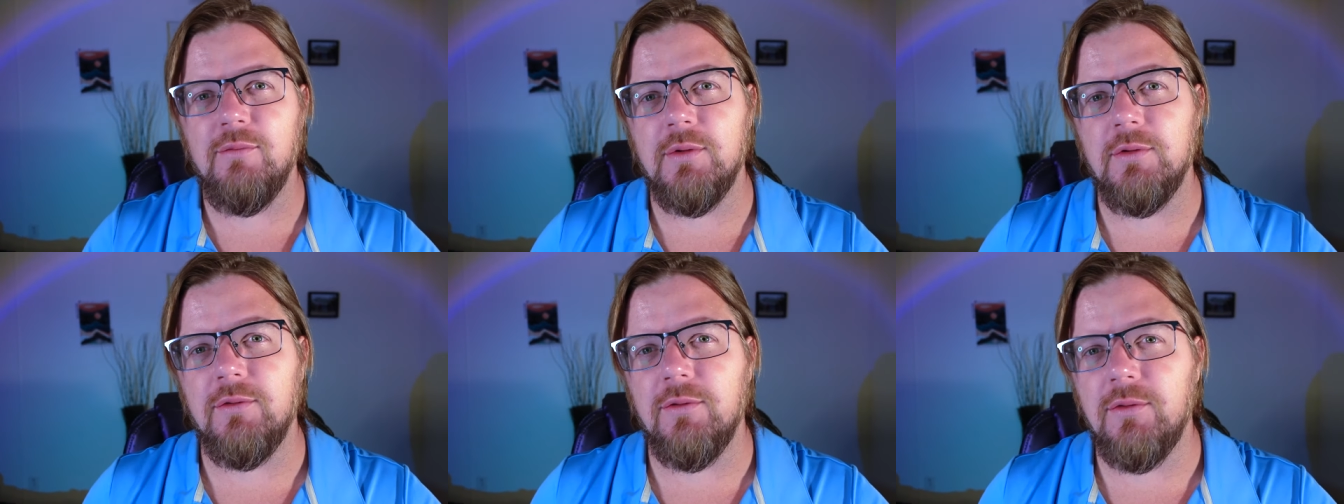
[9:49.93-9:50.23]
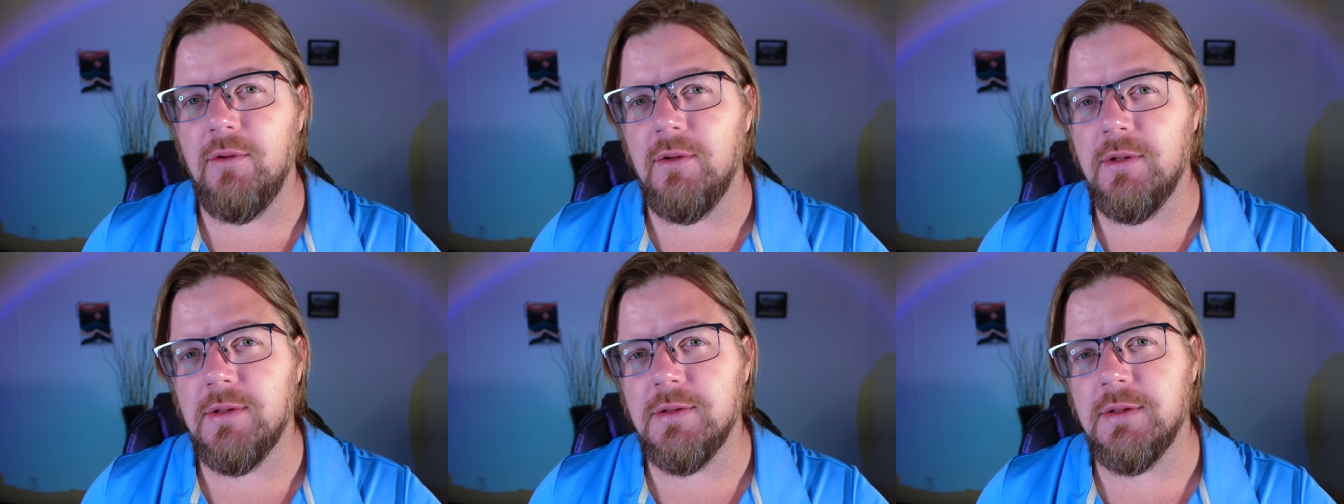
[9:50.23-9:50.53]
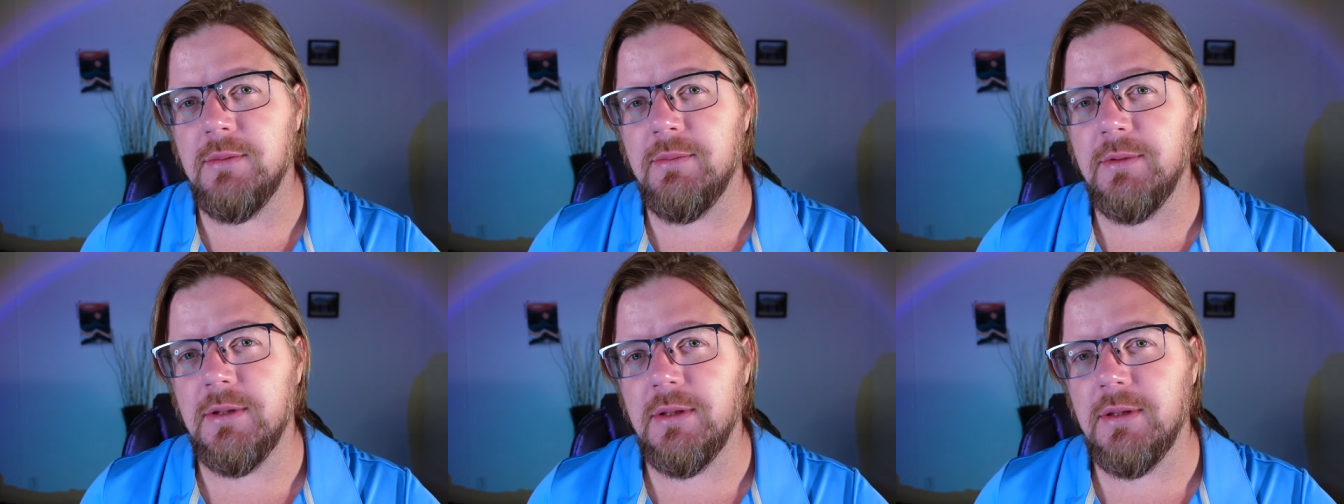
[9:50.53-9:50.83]
what 30
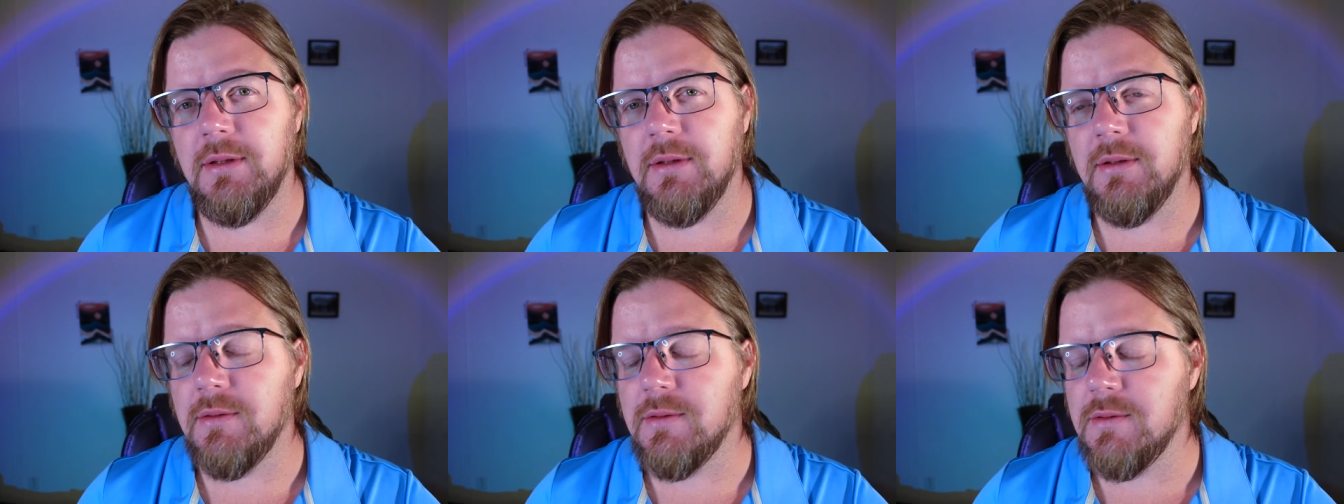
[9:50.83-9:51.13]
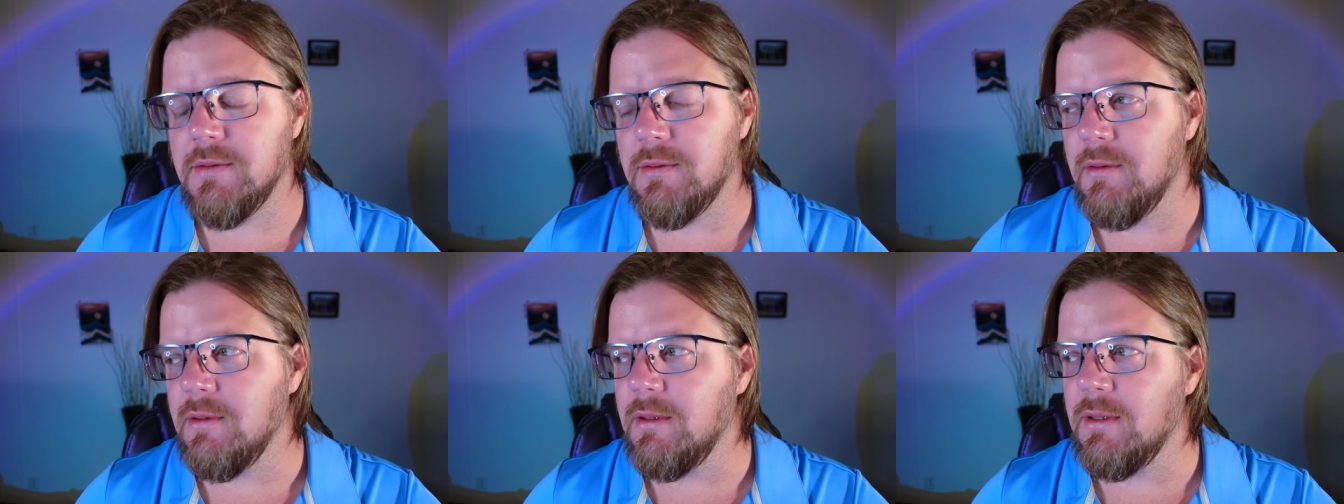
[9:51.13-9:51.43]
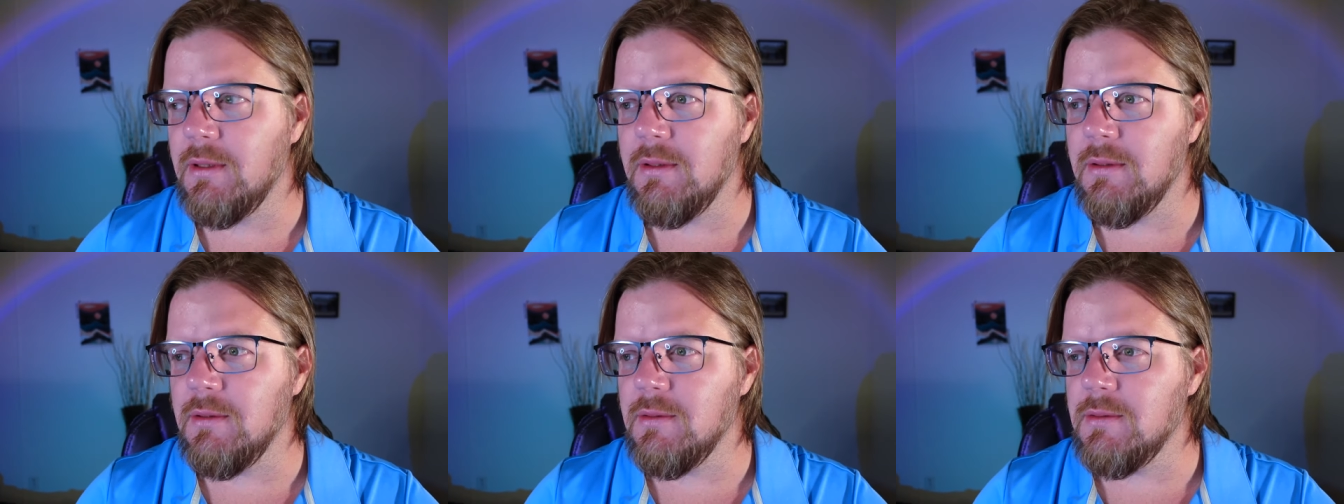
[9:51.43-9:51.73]
something years 30
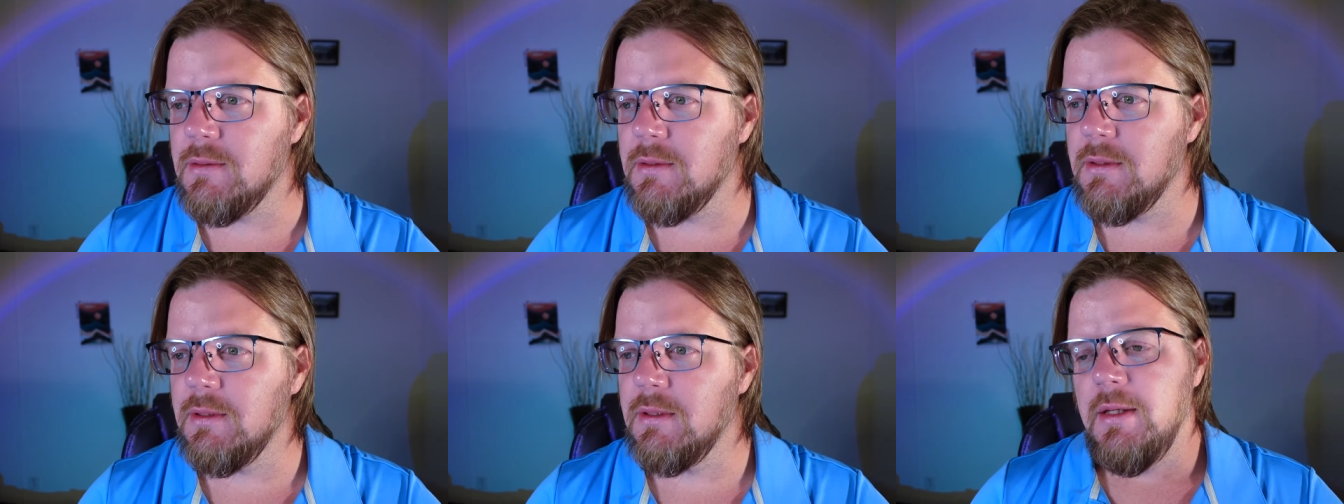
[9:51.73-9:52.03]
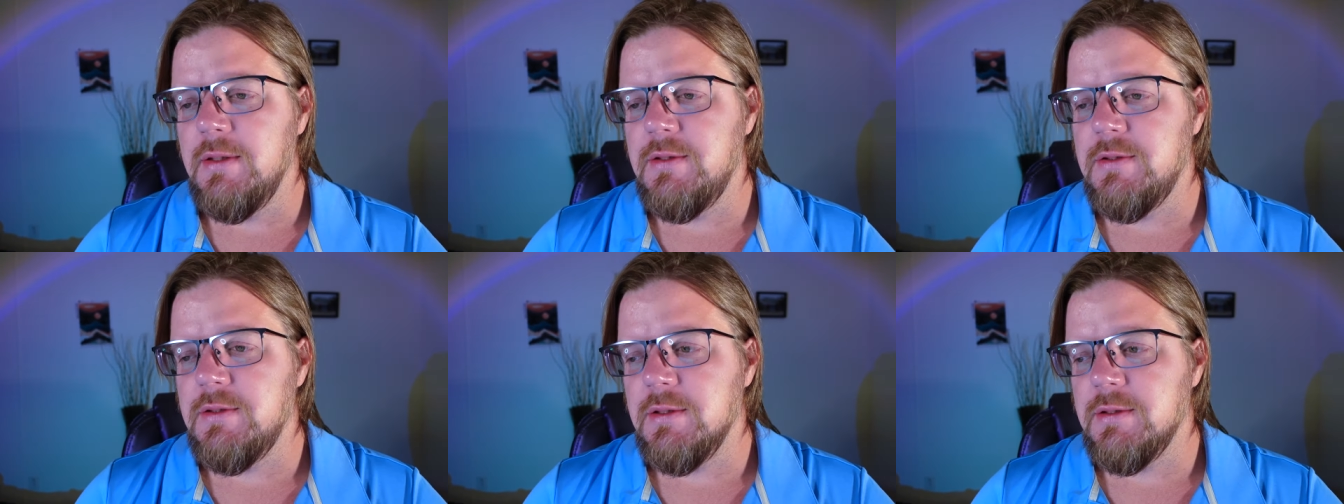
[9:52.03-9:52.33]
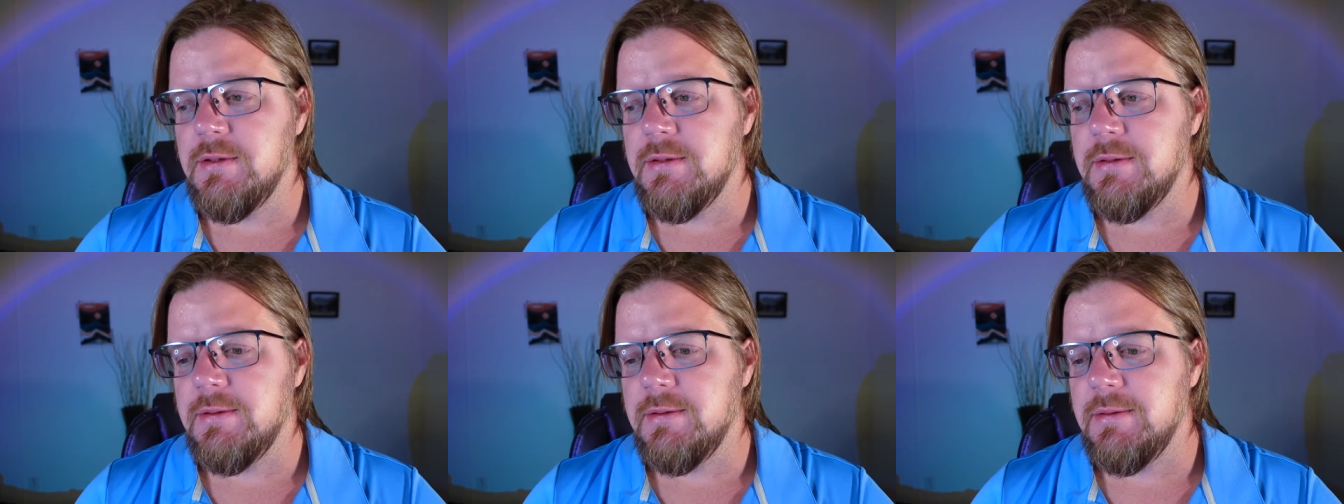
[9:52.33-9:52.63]
years it's
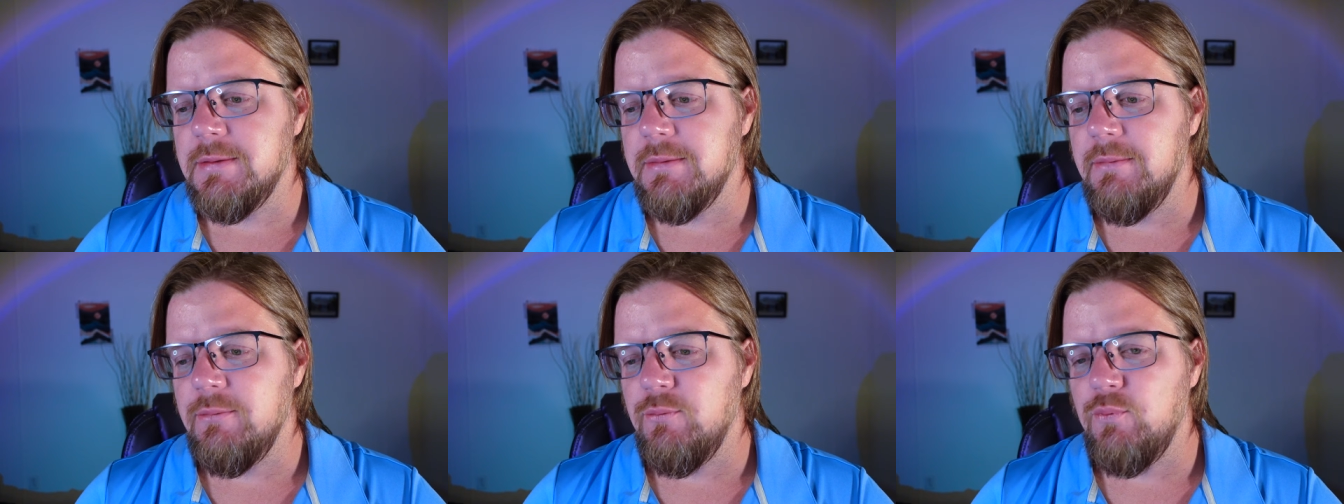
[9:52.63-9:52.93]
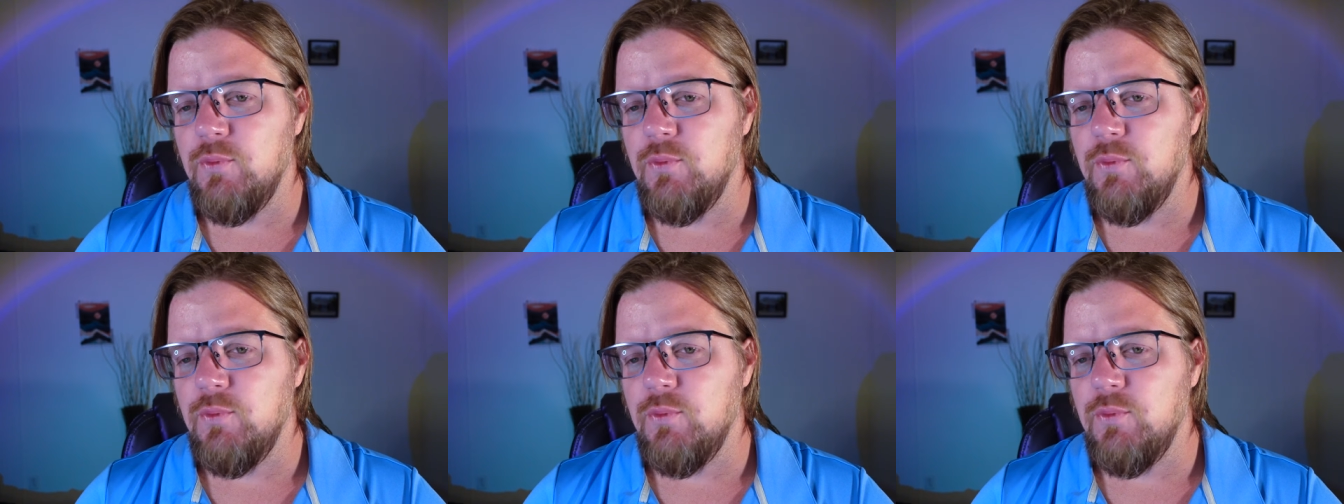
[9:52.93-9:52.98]
just